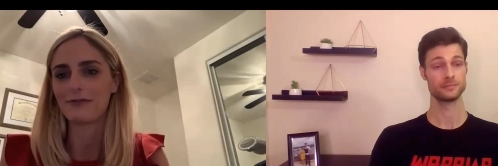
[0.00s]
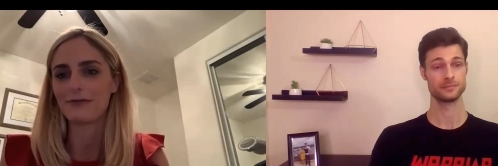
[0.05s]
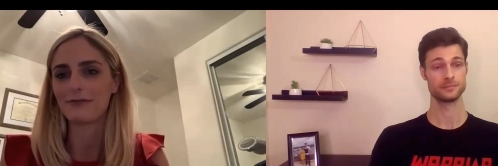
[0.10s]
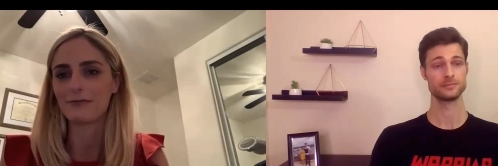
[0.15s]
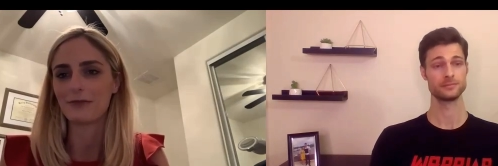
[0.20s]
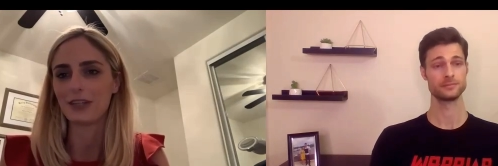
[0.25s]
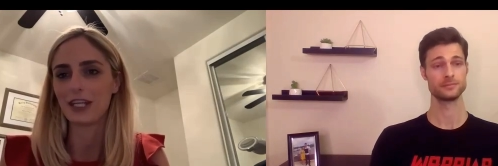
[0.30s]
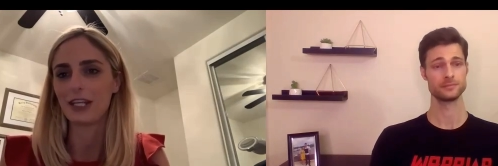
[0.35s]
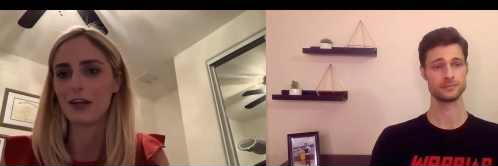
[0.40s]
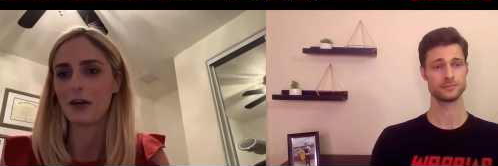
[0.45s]

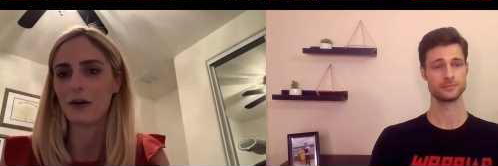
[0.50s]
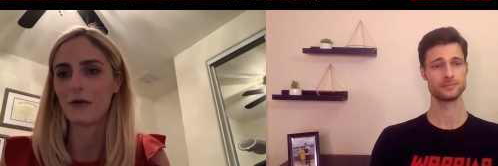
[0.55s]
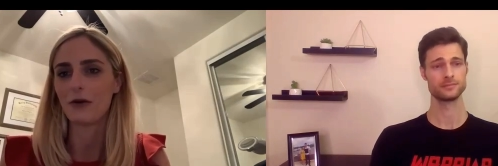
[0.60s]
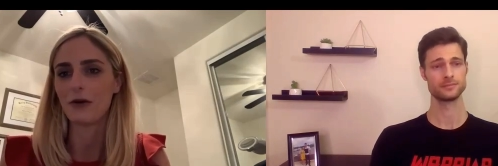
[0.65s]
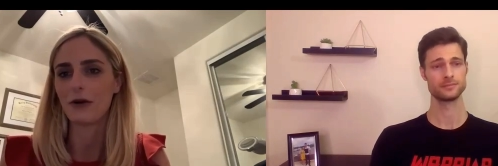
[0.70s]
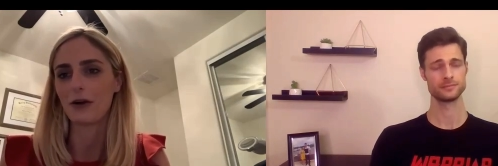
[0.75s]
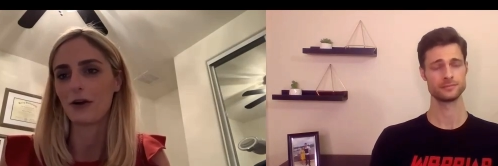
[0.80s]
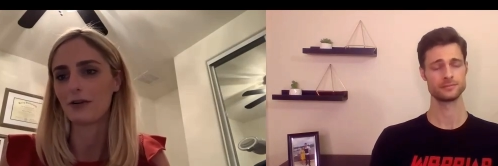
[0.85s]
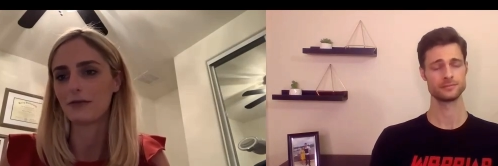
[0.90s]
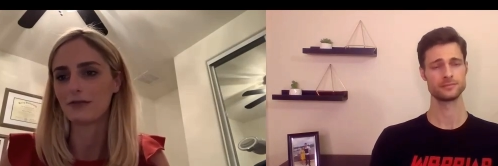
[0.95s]
Speaker 1: you know,
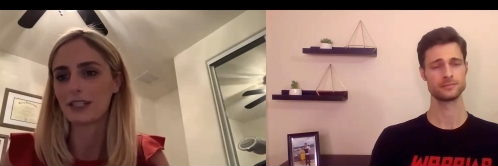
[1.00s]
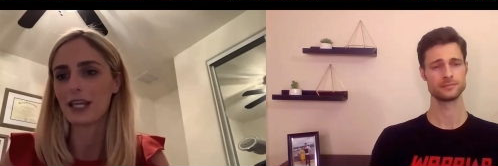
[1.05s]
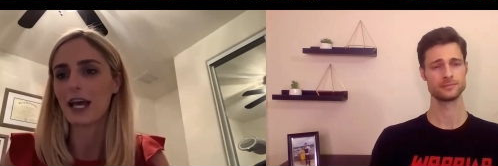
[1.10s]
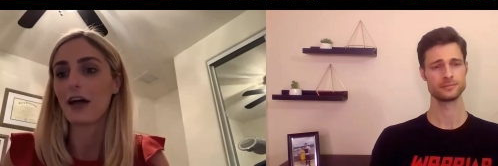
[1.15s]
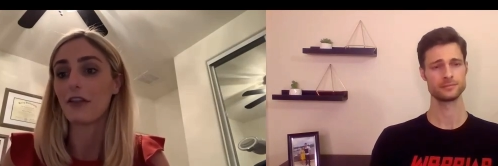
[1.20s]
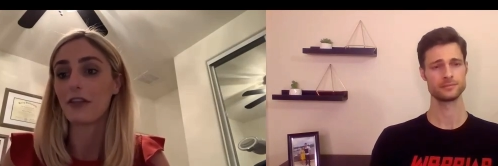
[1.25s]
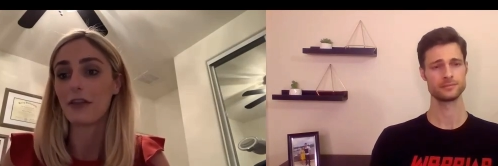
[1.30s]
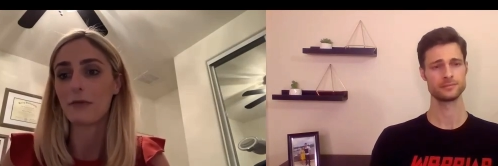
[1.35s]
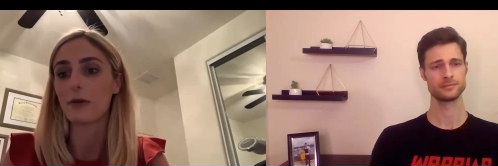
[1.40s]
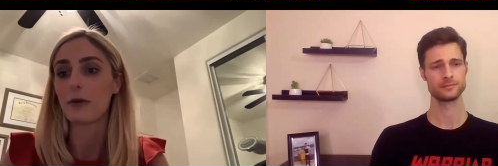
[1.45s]
or tell
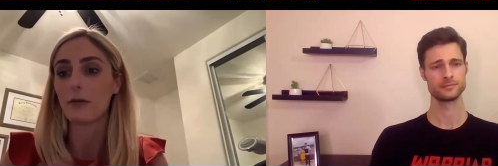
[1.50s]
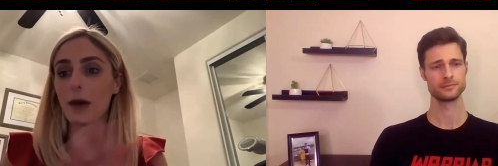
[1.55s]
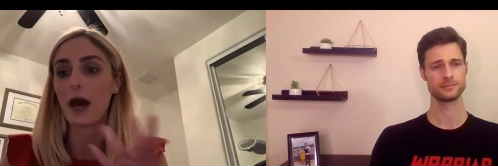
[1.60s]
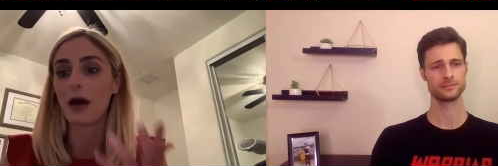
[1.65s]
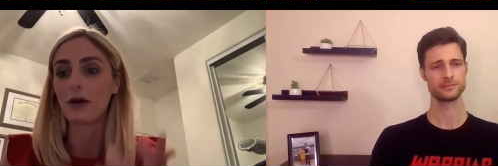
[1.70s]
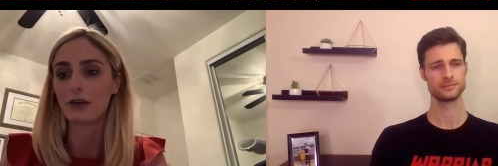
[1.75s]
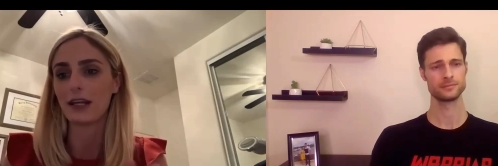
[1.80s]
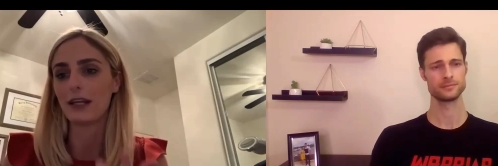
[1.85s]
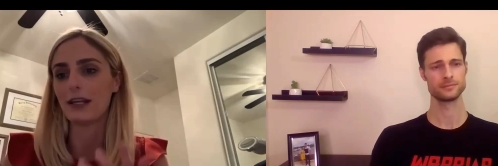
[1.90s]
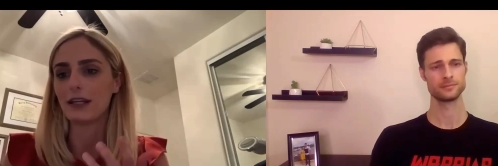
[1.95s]
them
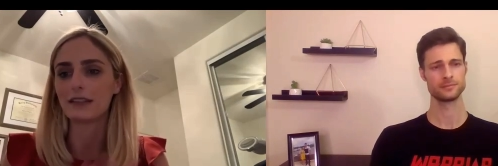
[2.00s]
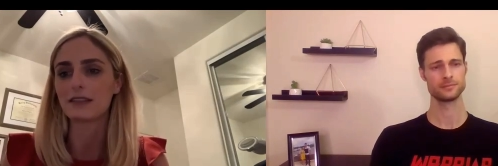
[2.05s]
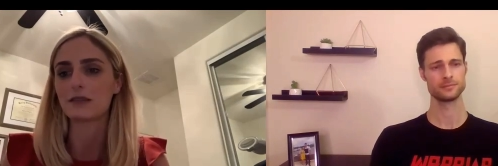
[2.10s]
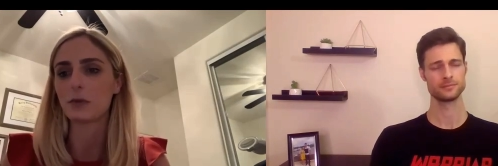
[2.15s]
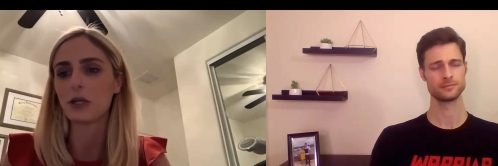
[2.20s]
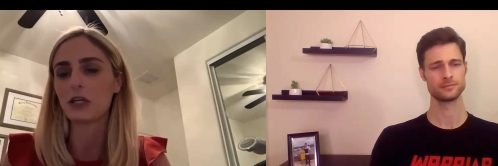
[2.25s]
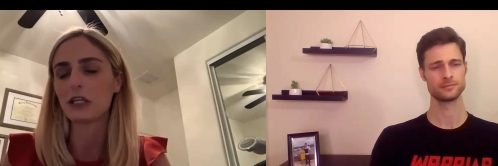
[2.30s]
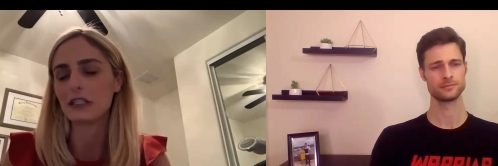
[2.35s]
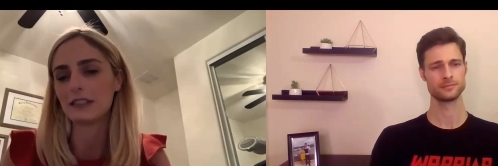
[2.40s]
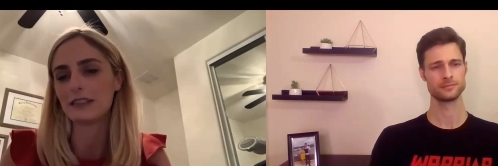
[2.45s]
about an
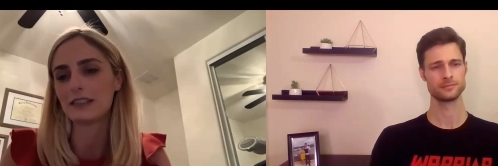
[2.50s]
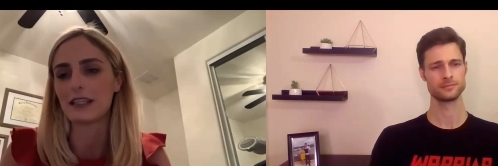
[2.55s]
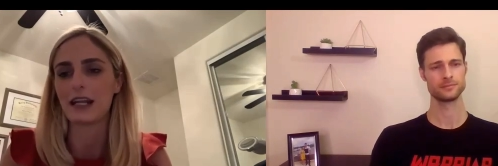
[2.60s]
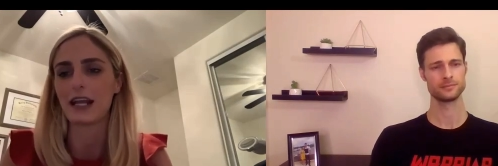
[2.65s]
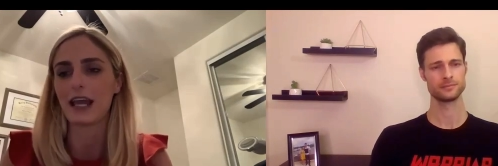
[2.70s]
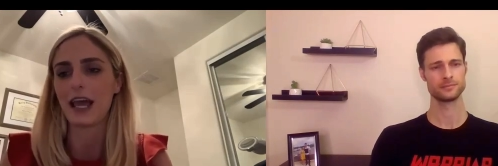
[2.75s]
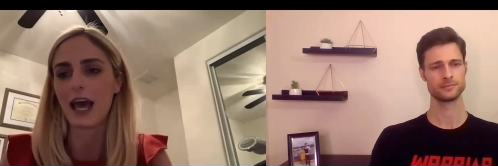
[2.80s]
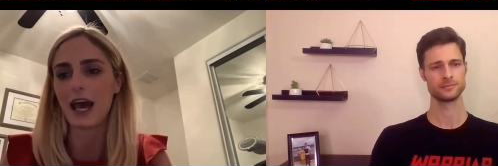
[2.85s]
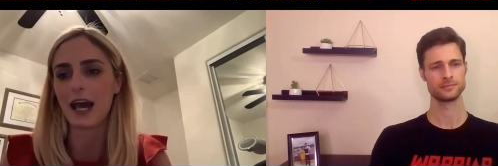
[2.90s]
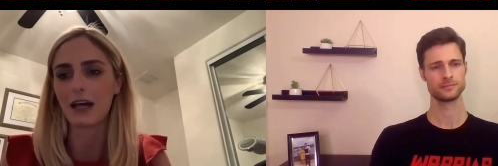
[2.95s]
experience that I
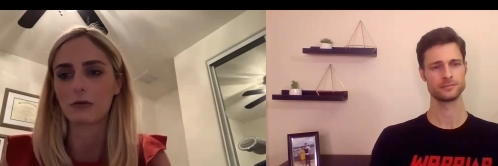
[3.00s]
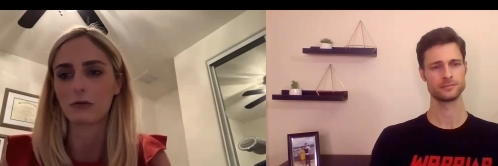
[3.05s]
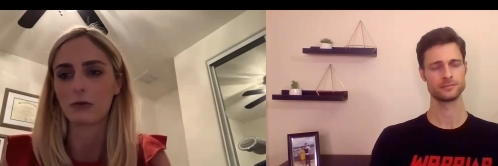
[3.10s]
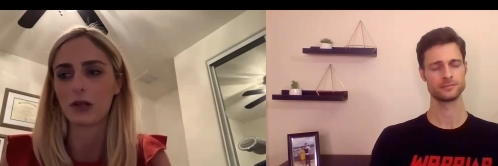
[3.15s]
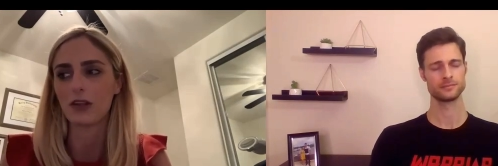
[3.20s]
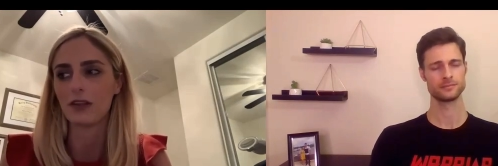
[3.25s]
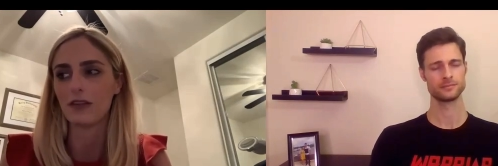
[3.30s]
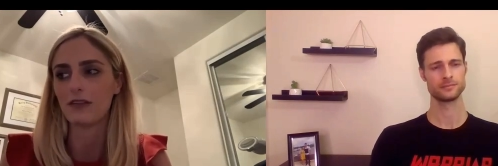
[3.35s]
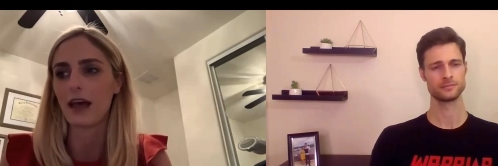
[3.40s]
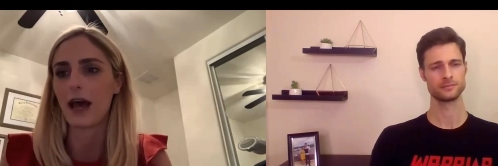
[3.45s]
had
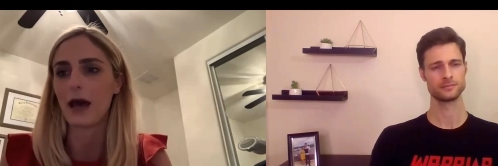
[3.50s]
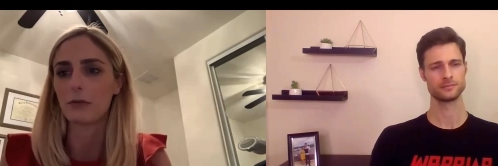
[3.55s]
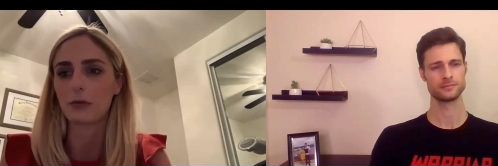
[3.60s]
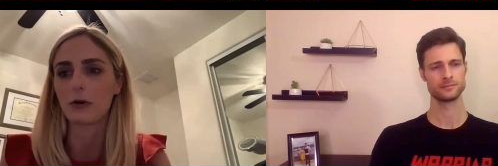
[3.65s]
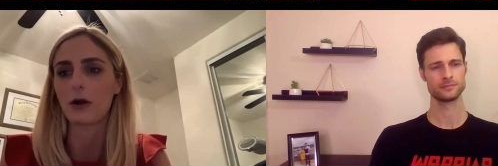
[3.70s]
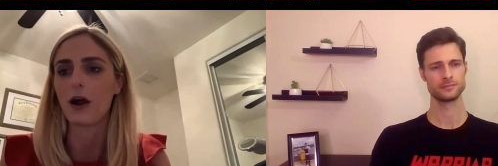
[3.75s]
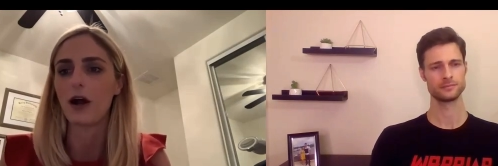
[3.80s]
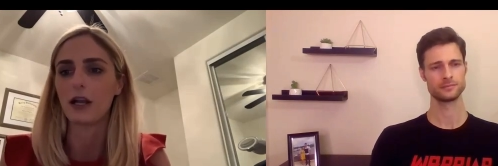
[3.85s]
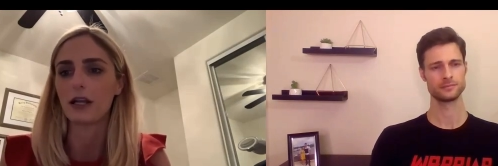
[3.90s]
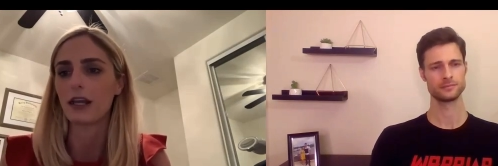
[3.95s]
with that
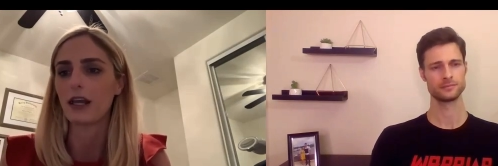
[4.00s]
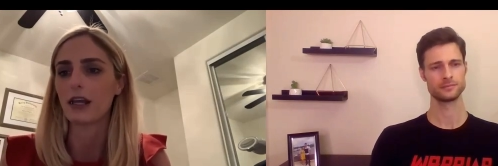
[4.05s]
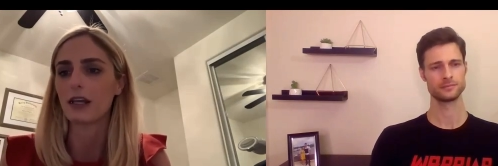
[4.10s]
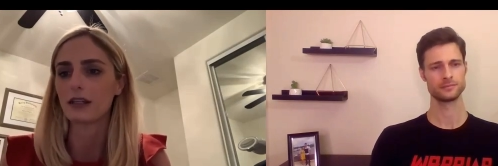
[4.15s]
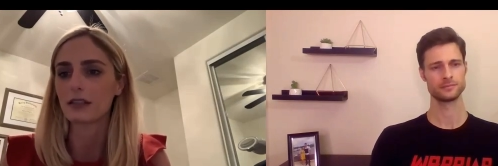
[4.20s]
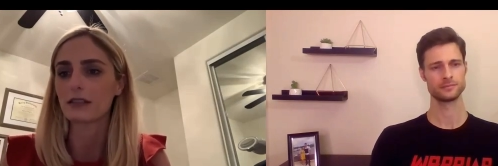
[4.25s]
product.